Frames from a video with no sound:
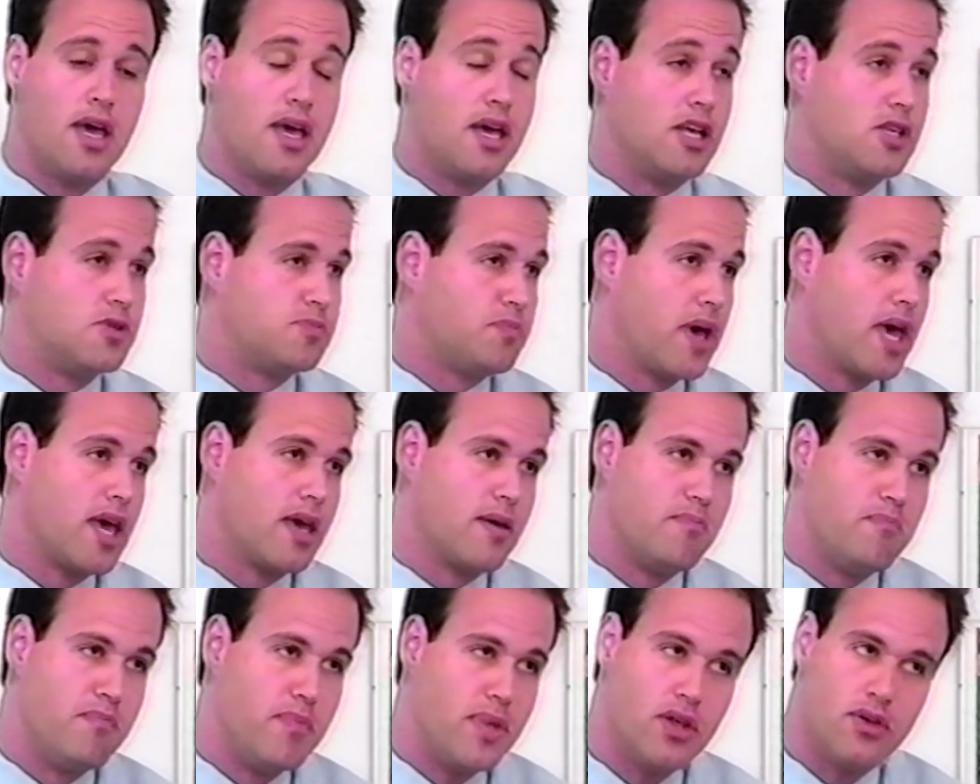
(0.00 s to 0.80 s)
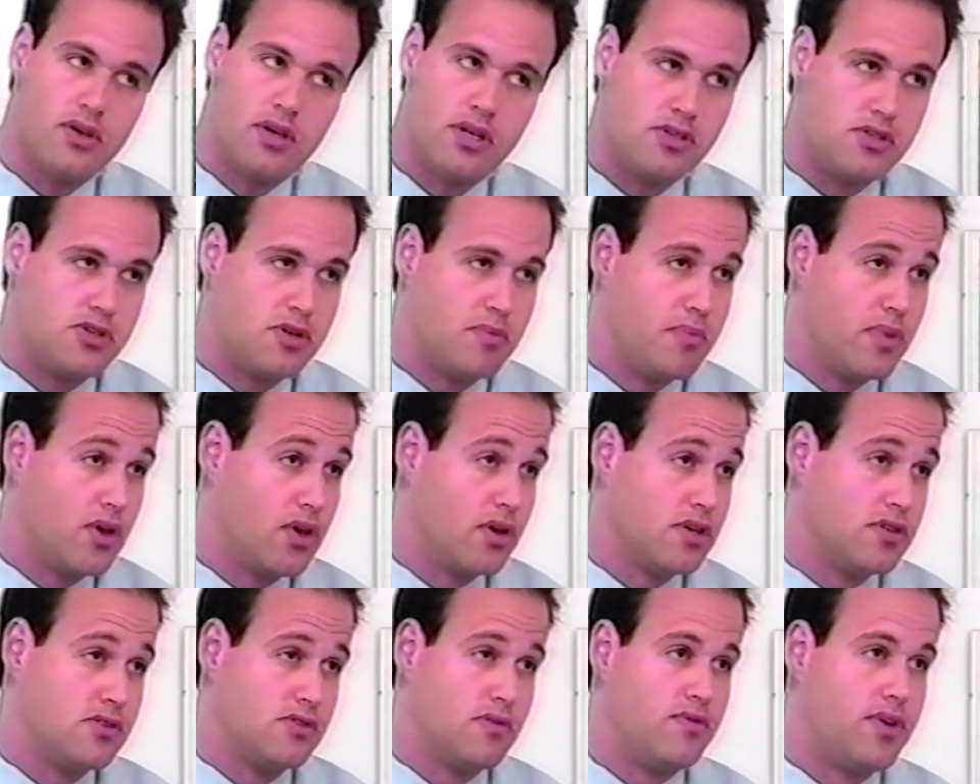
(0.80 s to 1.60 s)
It's paying millions and
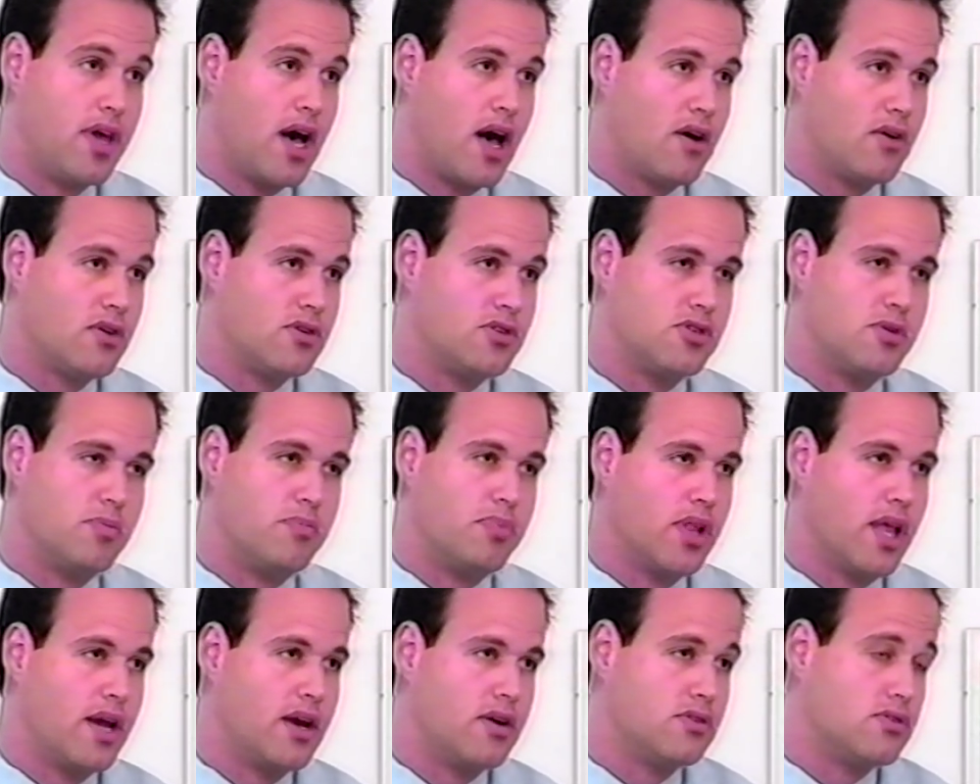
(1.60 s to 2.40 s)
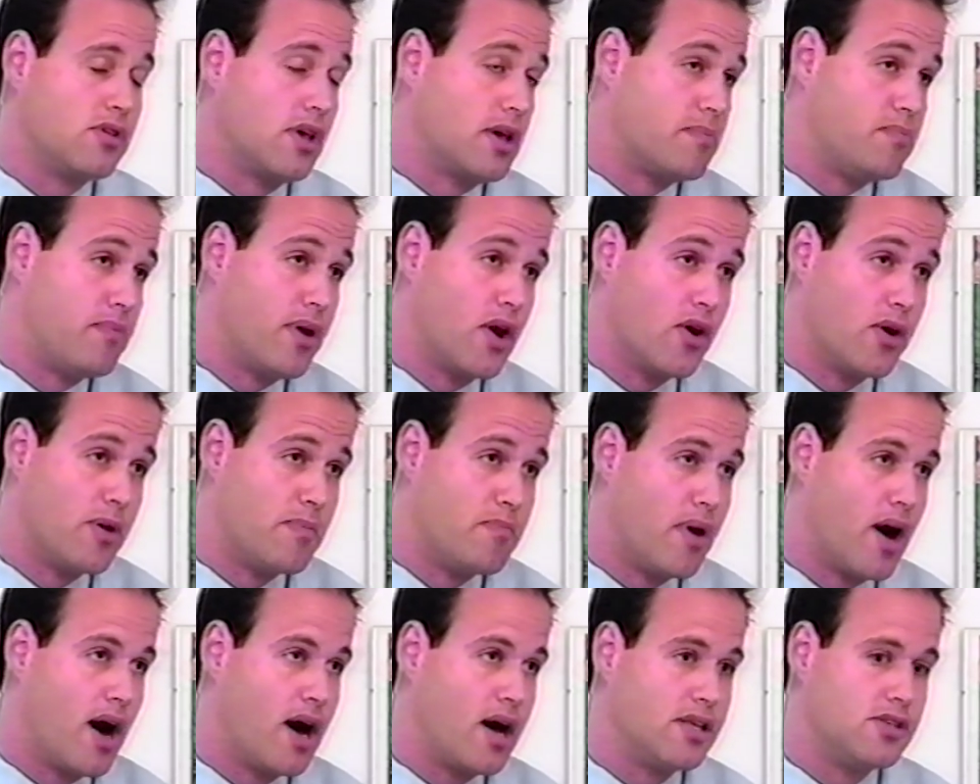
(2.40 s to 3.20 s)
millions of dollars to players like Barry
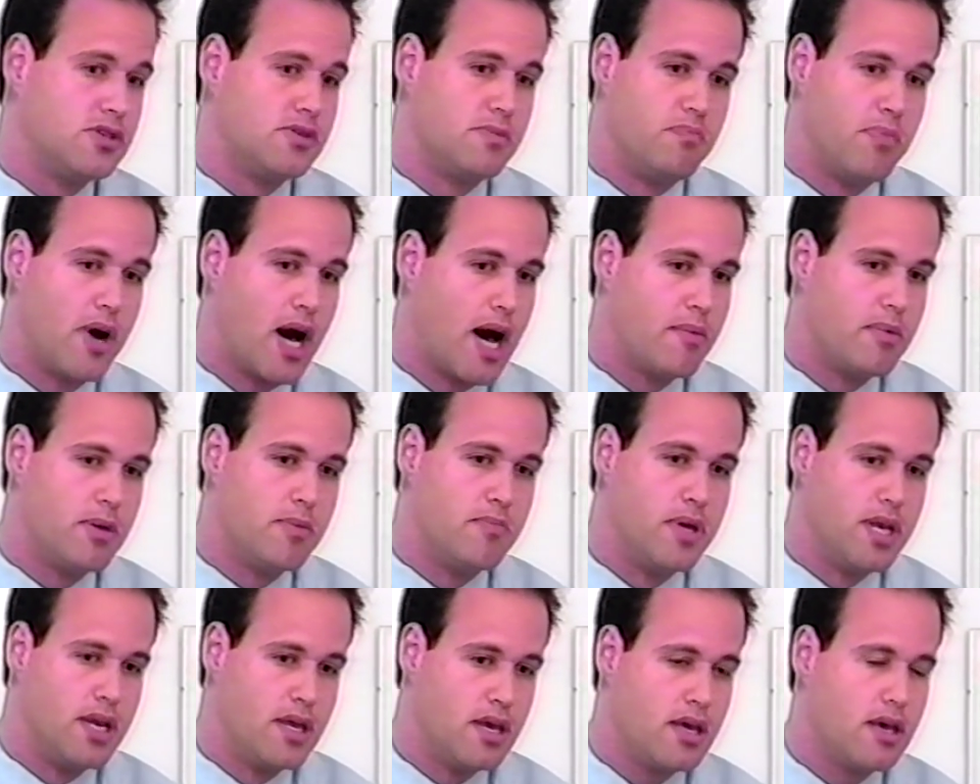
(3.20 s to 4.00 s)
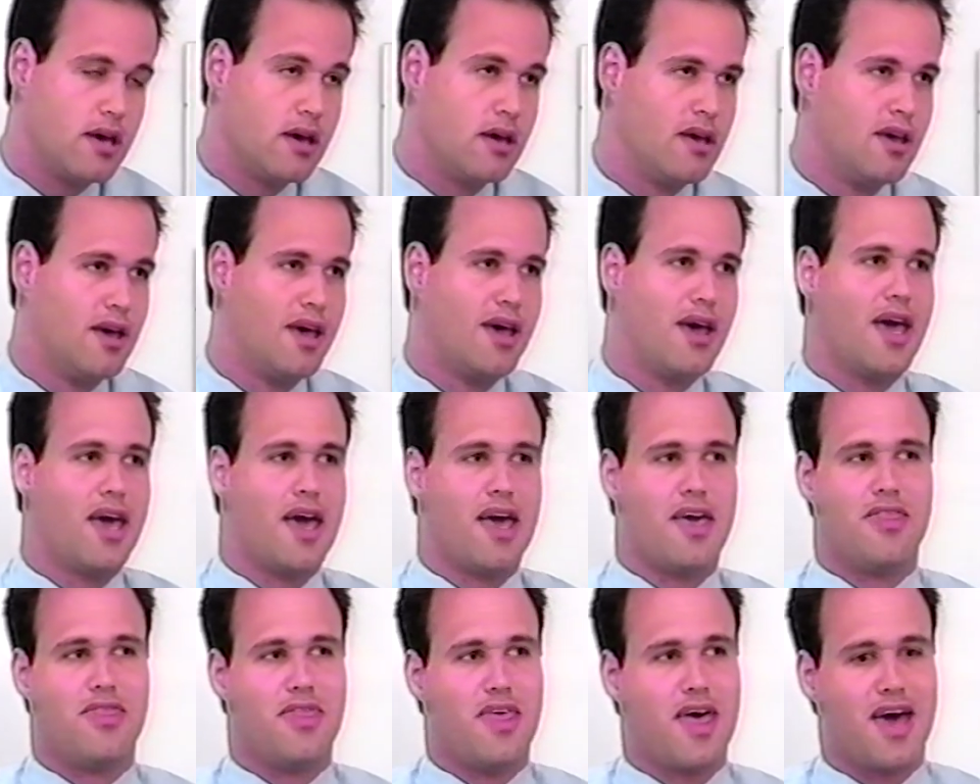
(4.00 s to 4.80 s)
Bonds and Bobby Bonilla,
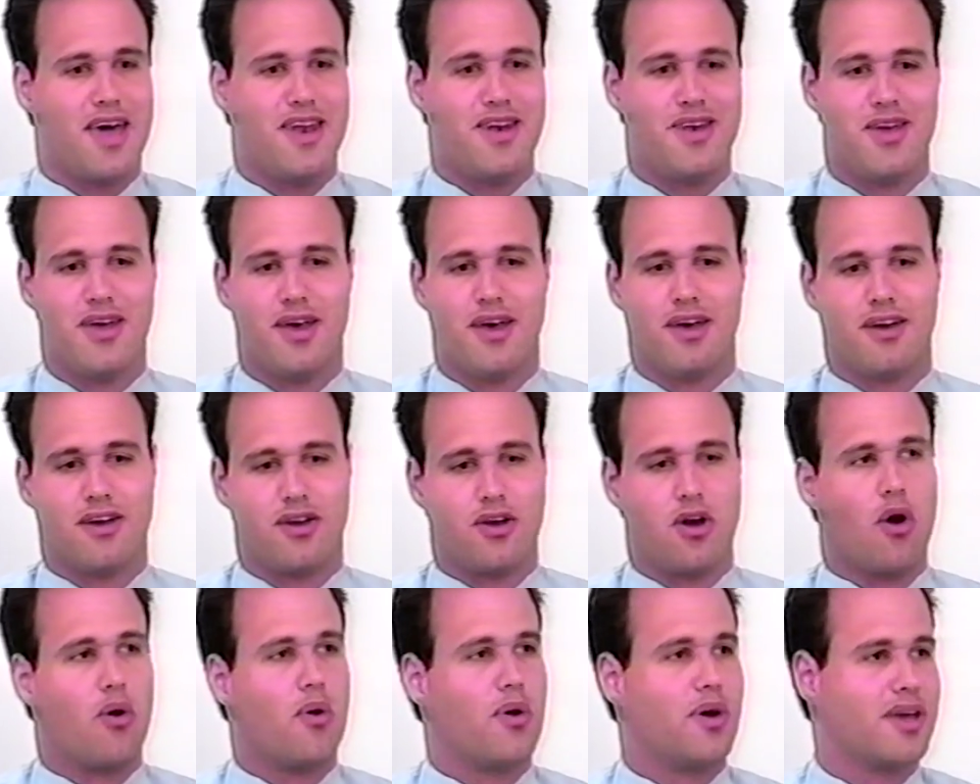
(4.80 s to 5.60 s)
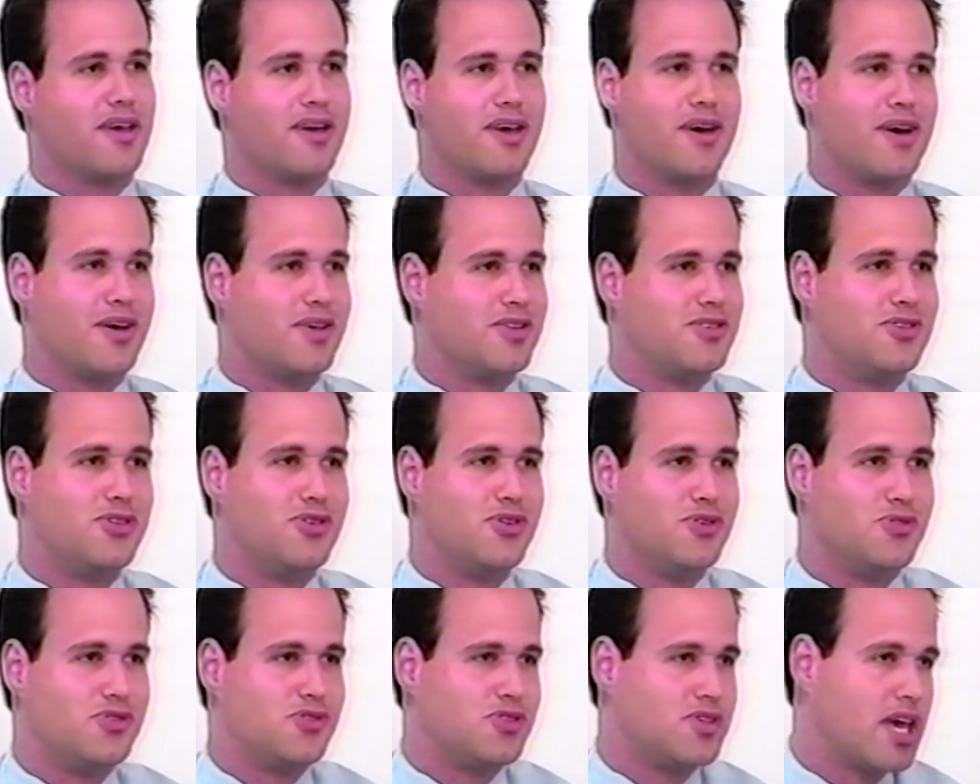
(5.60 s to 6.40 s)
and then going
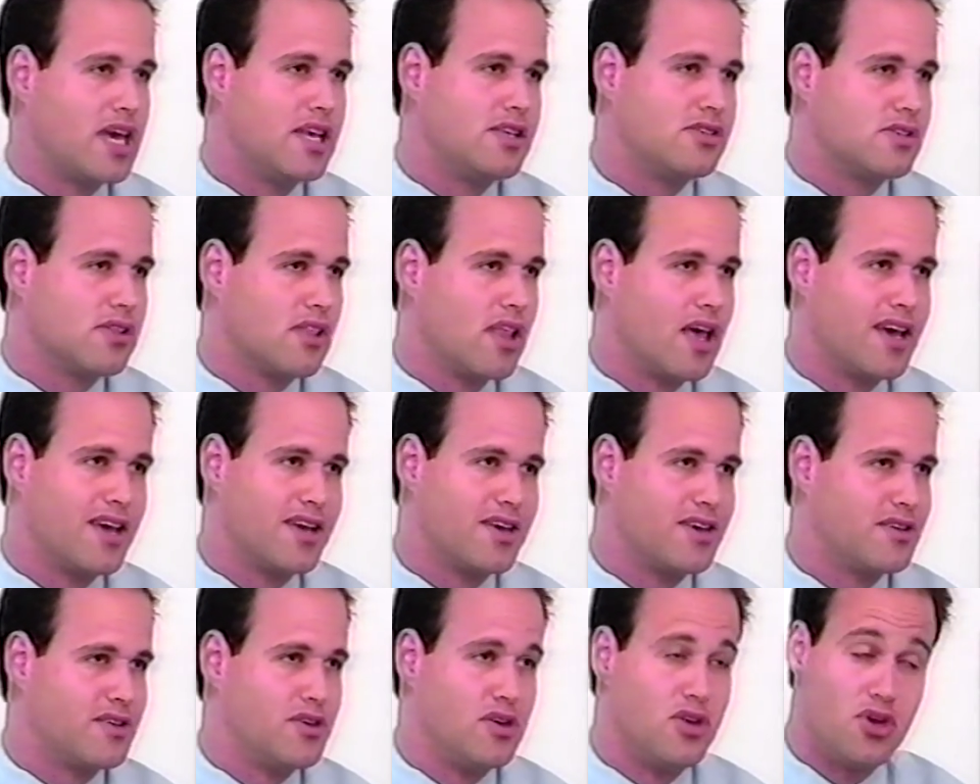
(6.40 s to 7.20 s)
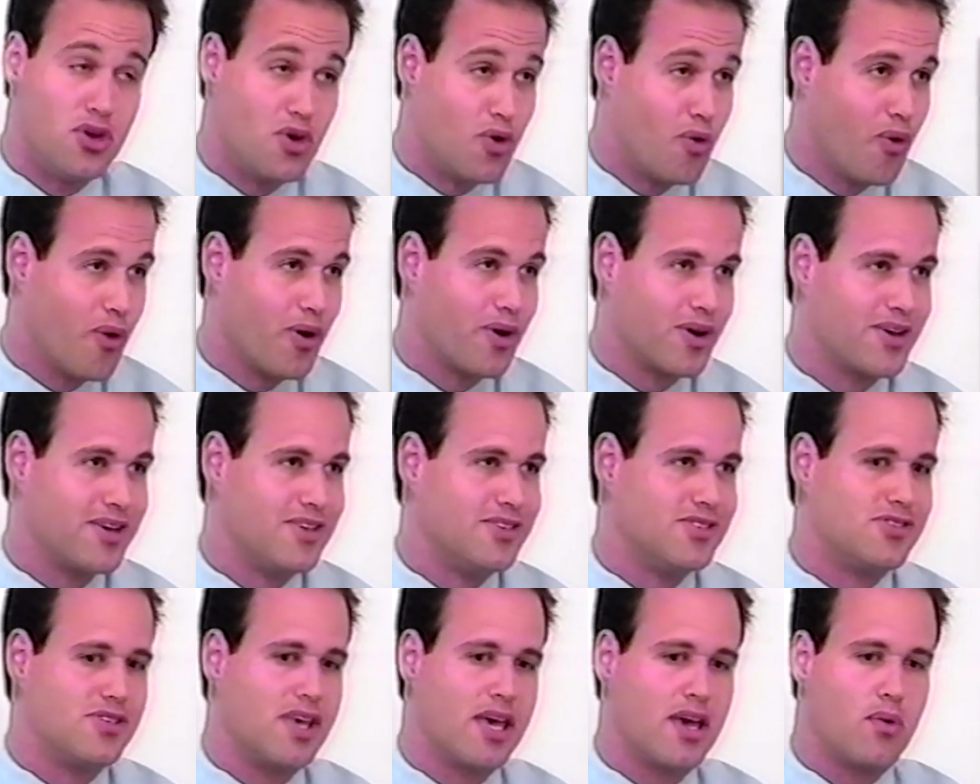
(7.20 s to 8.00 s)
to states like New York
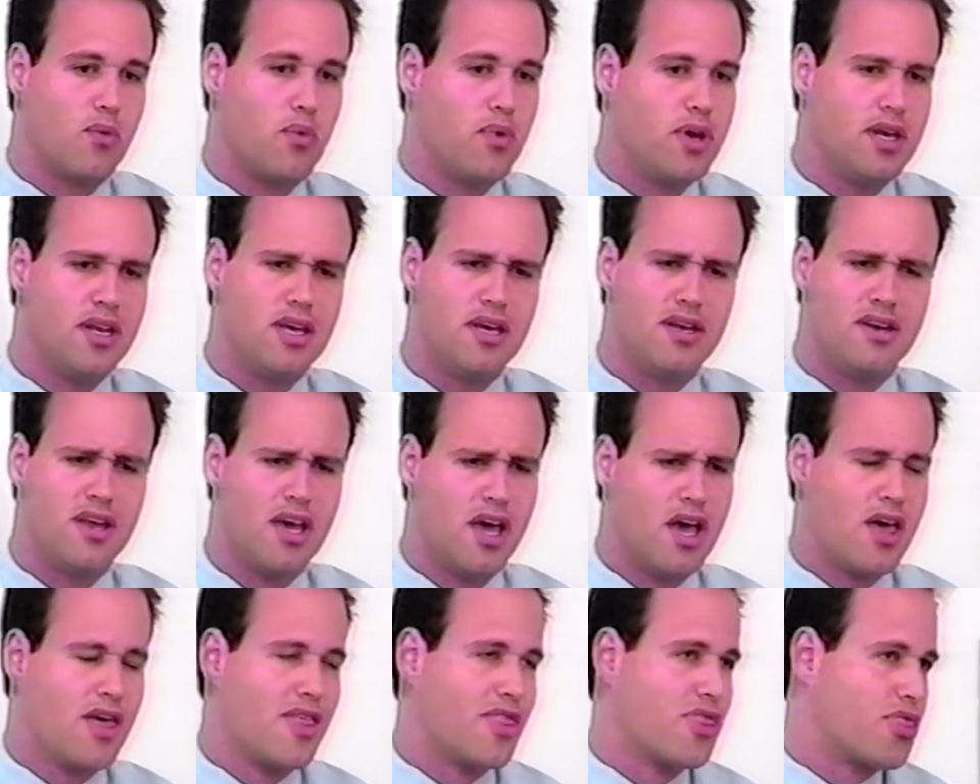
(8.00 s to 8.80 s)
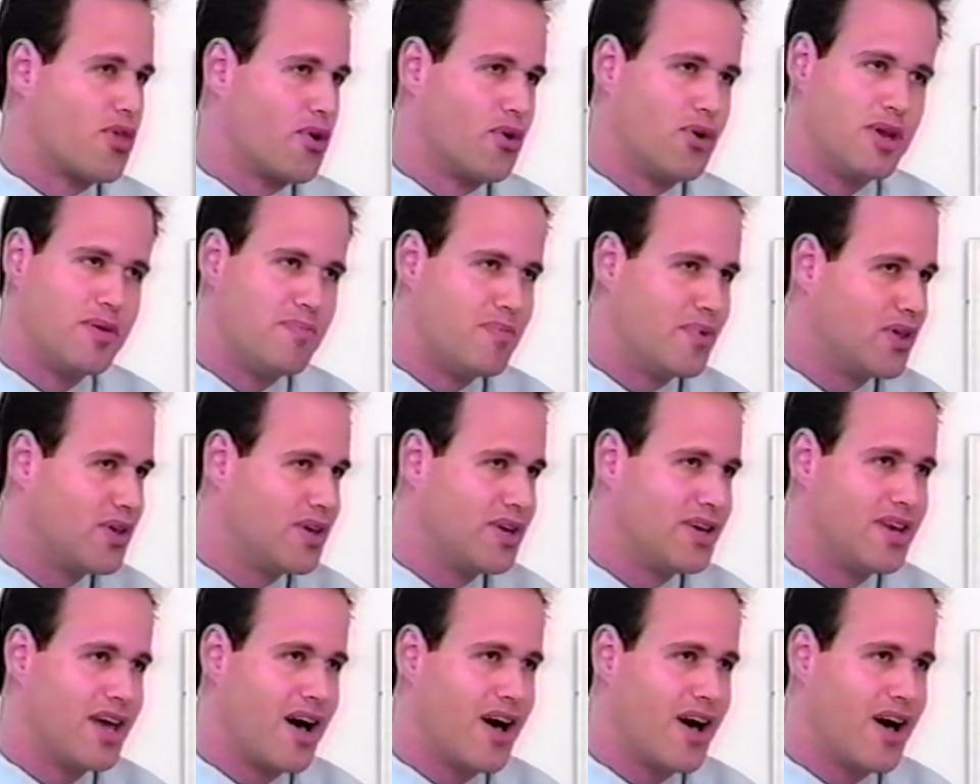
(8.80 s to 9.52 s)
and saying we need $30 million